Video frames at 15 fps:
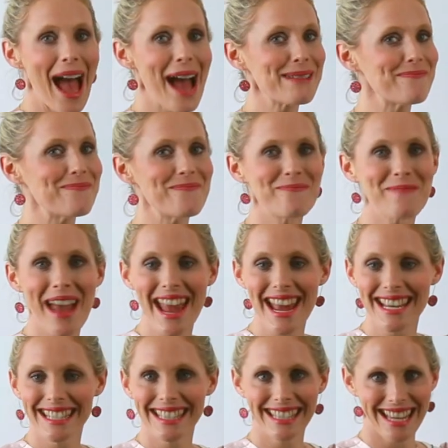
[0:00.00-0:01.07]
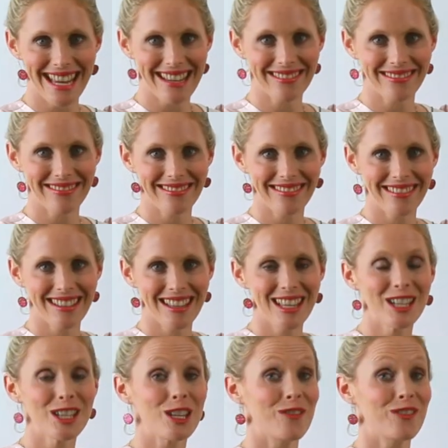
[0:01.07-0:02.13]
Amazing.
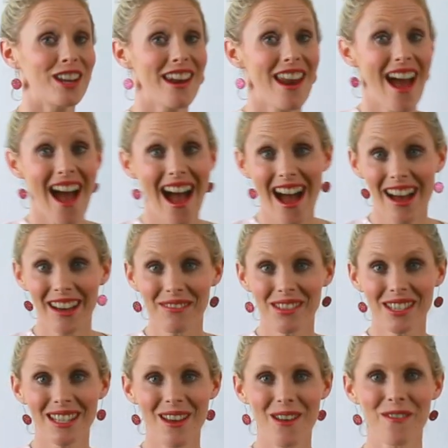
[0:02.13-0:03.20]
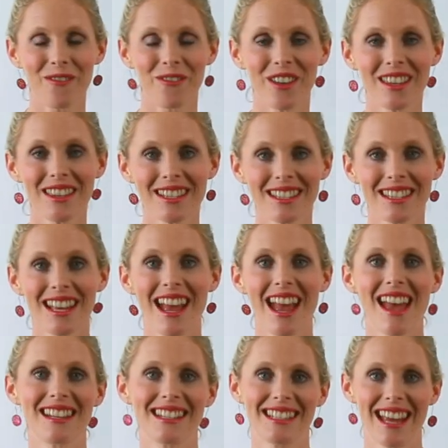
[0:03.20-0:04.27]
You've done halves, fifths,
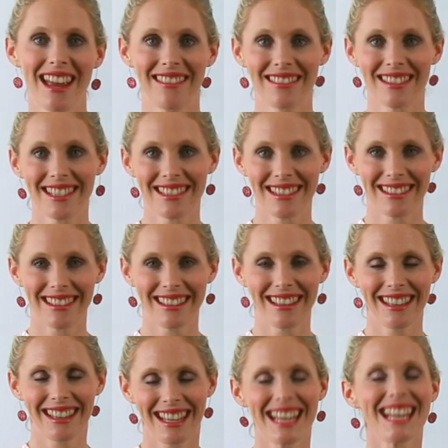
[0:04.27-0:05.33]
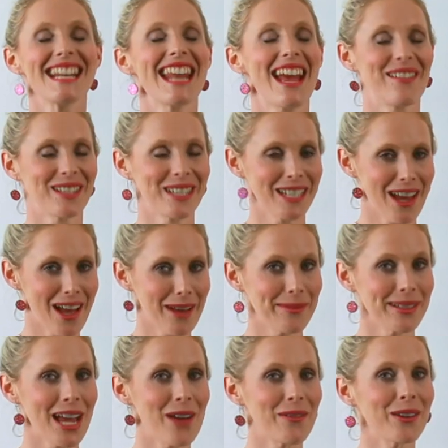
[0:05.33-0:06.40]
and tenths. Now it's time
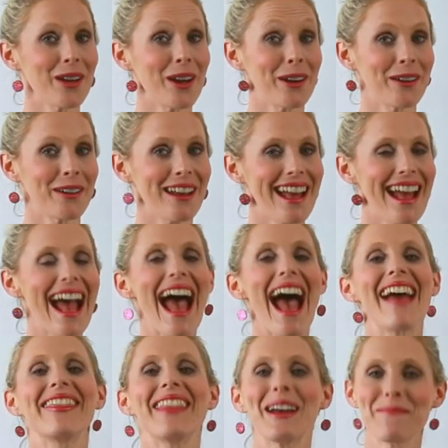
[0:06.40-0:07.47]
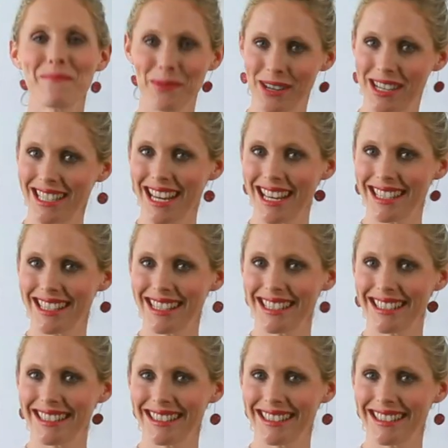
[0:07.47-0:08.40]
to have a go at that pretest.